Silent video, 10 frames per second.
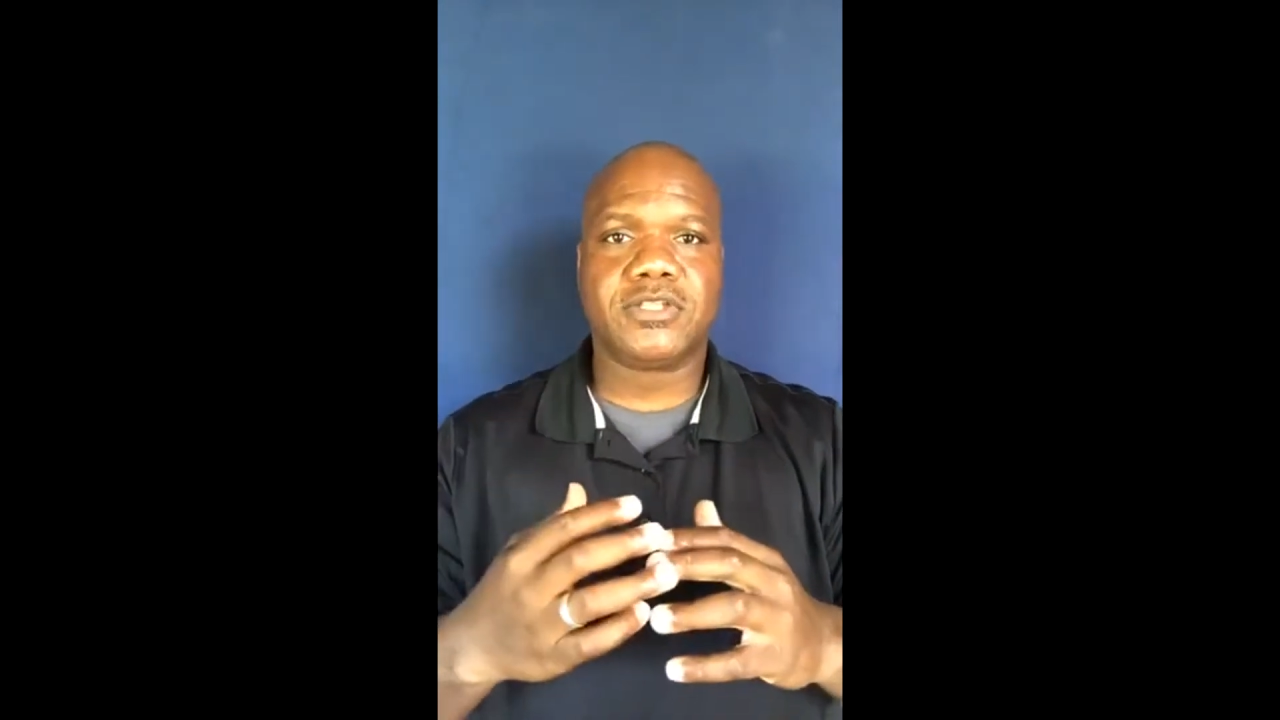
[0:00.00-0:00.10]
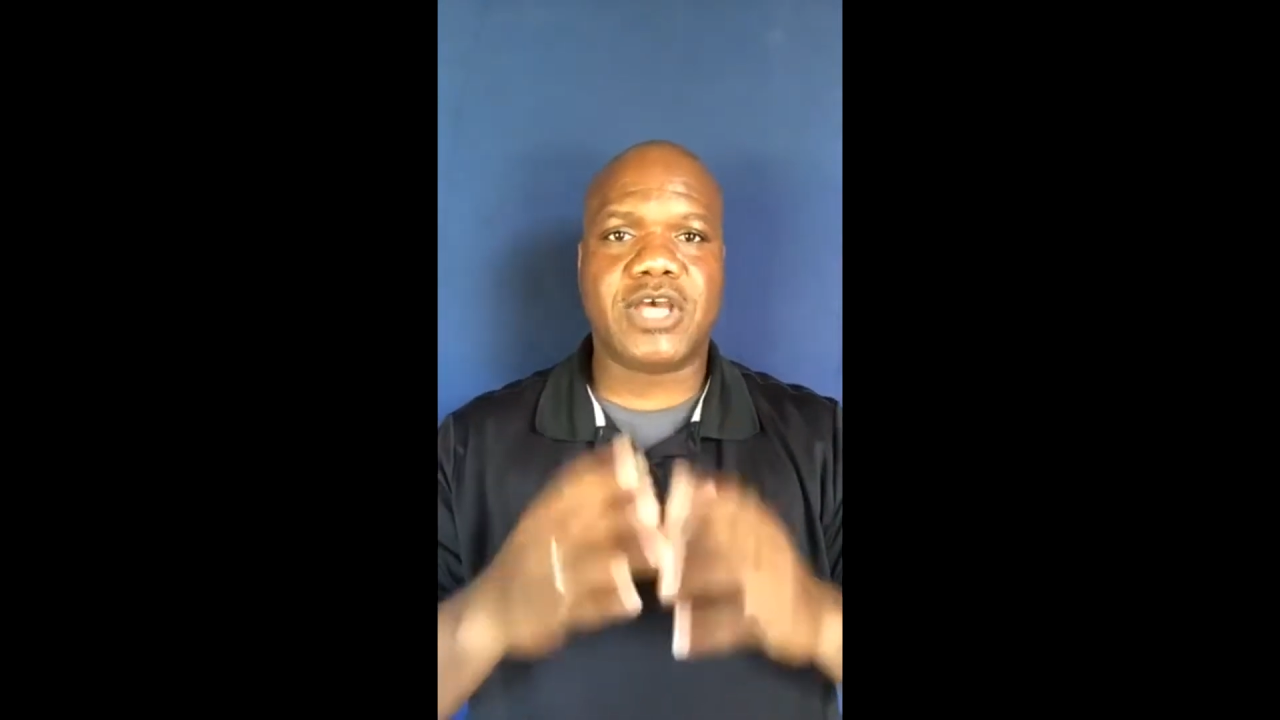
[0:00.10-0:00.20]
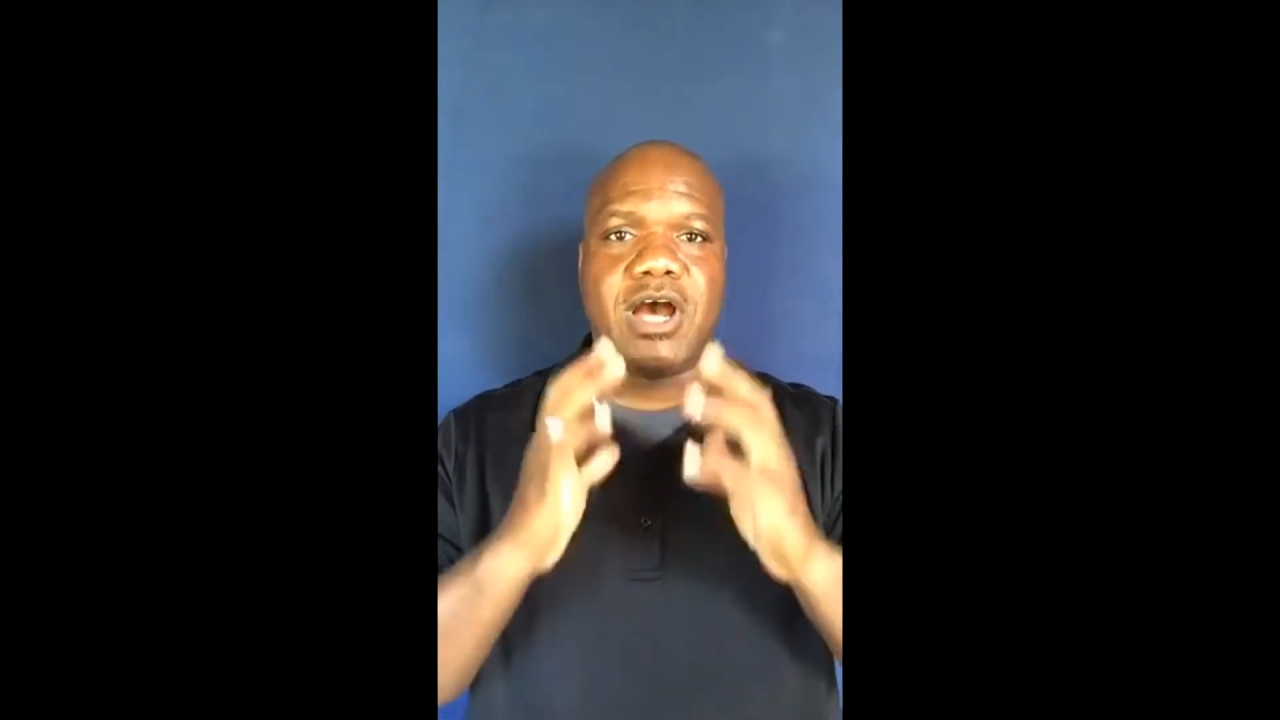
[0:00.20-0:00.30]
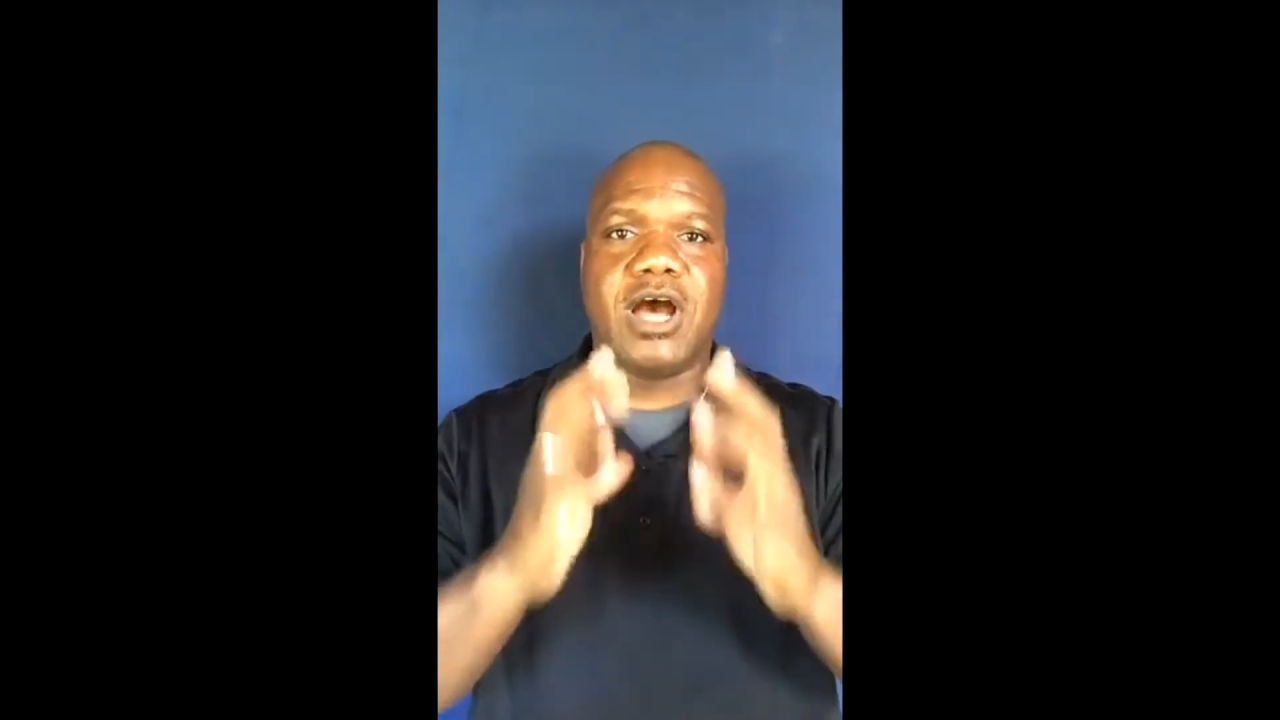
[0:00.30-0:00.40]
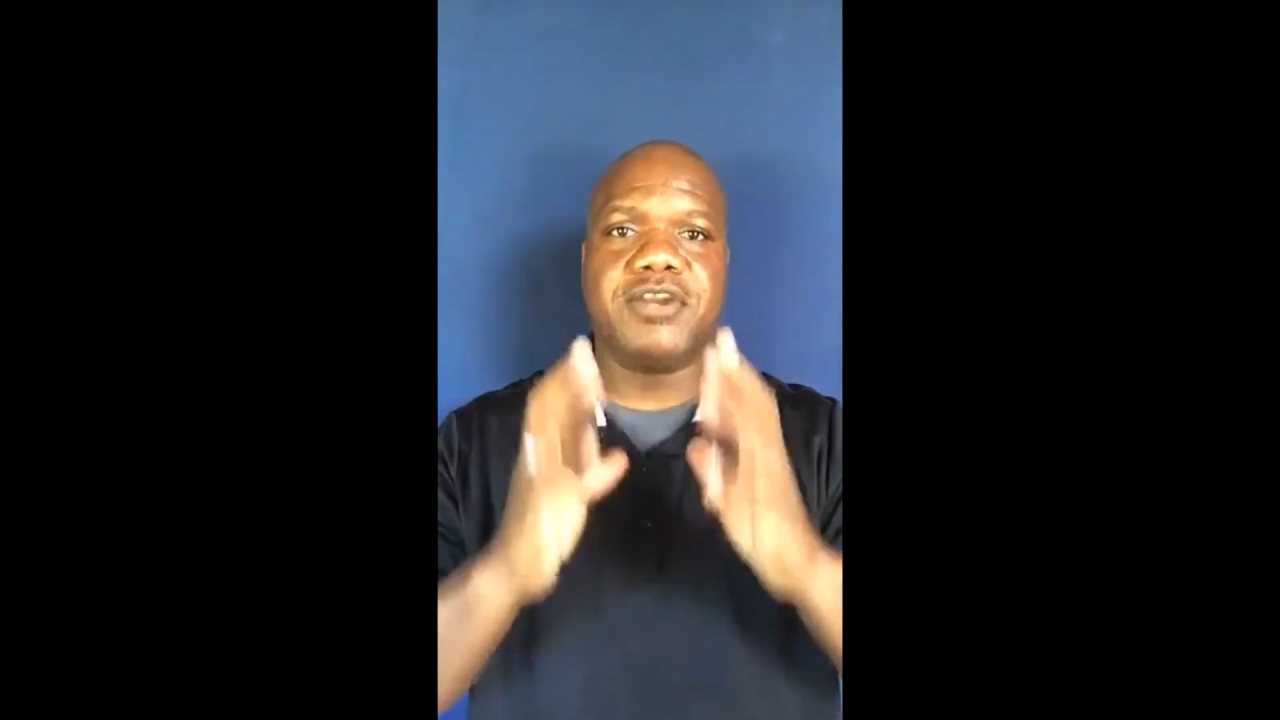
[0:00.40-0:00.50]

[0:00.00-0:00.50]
to